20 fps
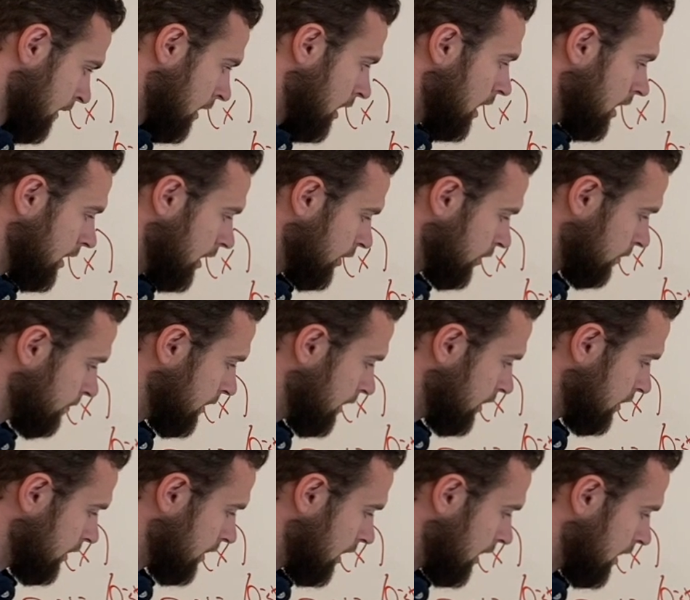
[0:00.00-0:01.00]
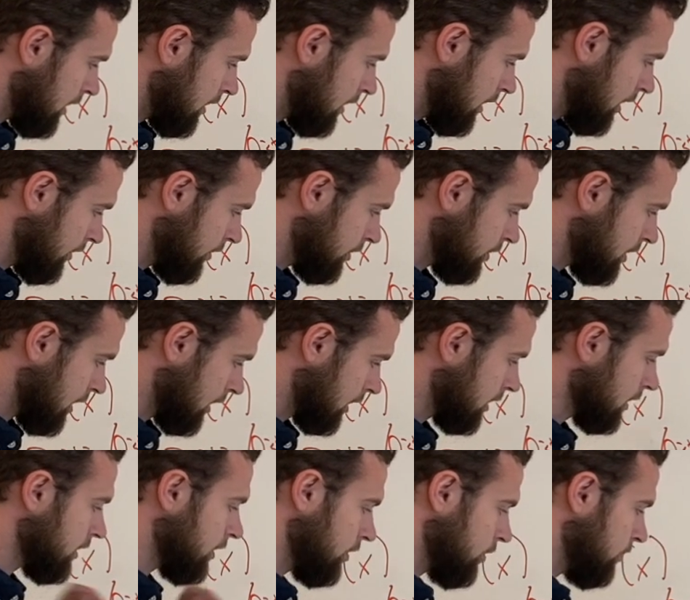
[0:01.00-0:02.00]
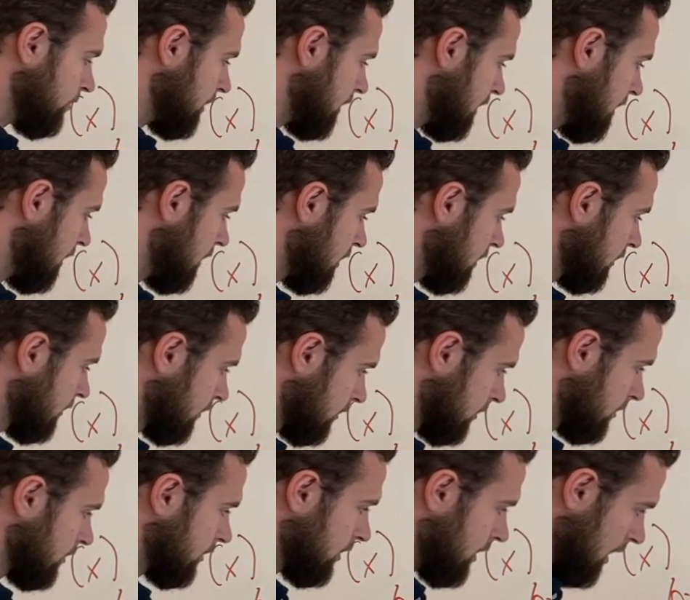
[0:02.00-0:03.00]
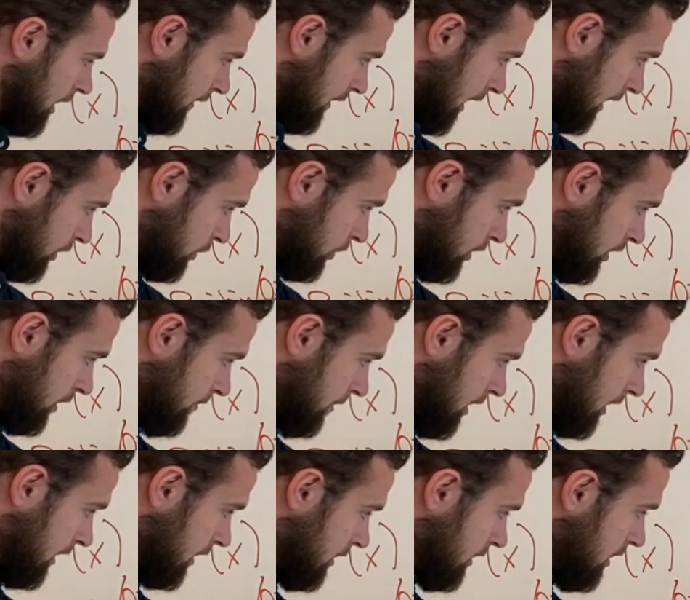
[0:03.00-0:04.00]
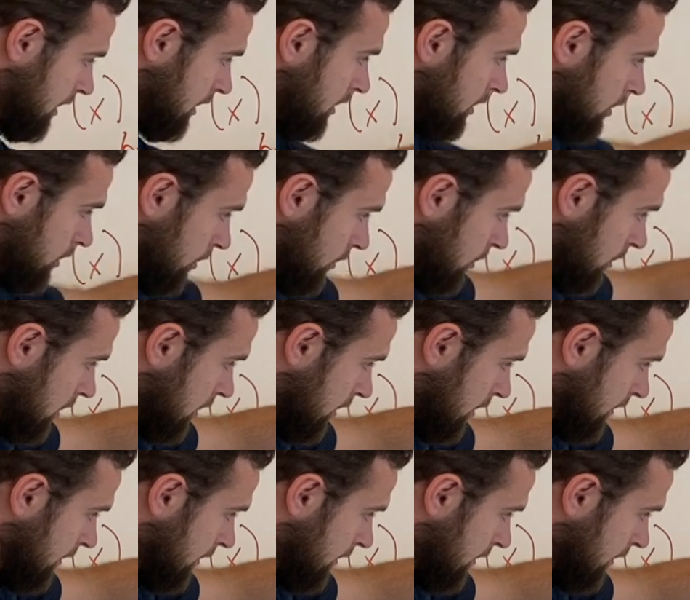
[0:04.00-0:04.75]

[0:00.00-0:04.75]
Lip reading: Another meter in another second, you'd be here. And that trend may continue.